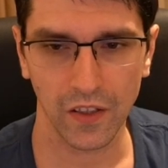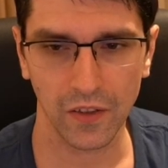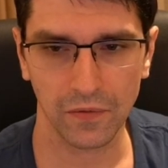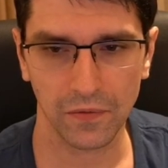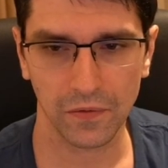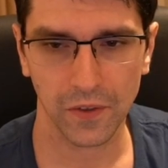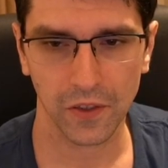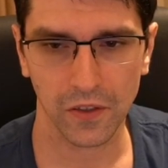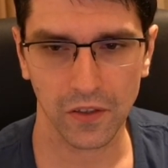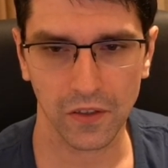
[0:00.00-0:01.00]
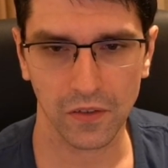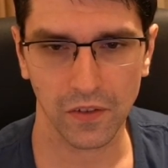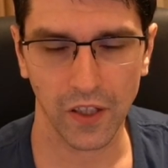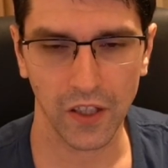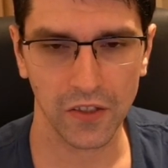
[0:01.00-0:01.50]
If
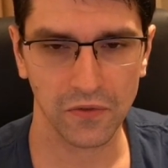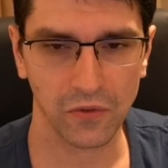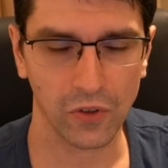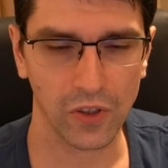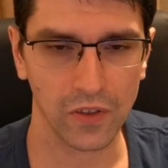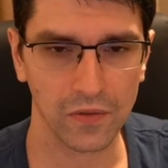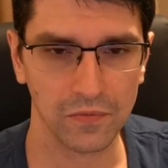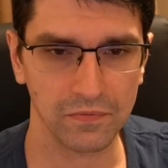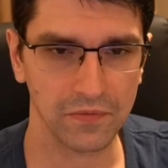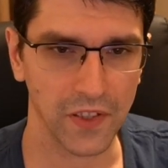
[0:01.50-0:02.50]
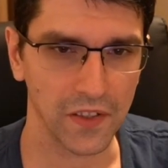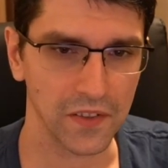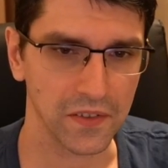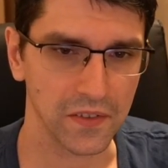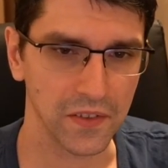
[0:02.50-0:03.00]
h4, there
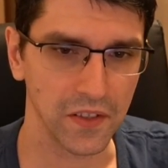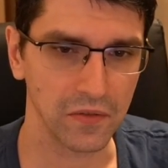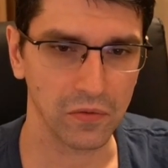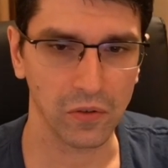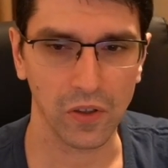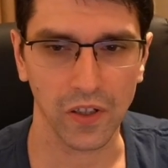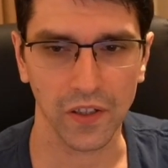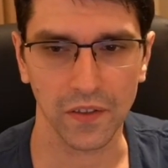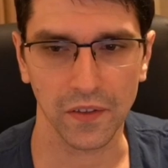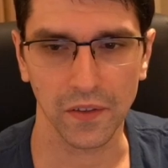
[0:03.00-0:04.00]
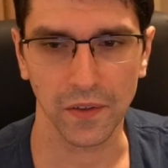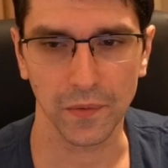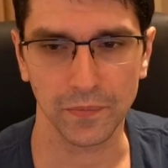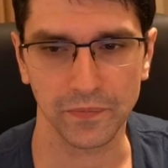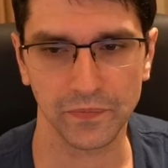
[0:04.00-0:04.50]
is d4
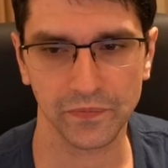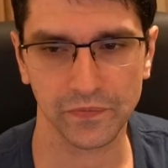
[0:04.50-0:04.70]
and